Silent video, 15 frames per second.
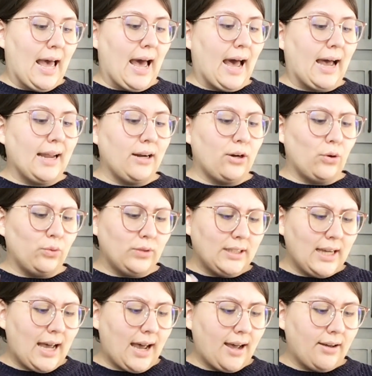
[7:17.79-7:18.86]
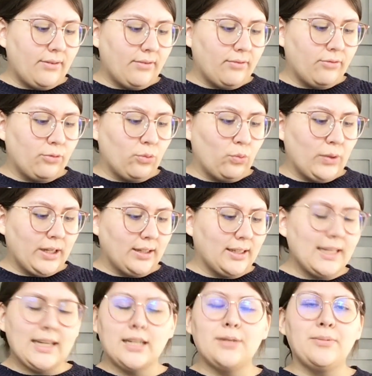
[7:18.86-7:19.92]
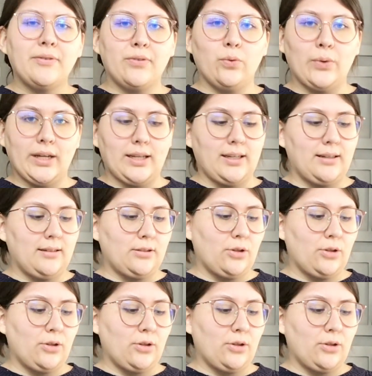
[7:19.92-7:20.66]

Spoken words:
I only have Kingdom of the Wicked.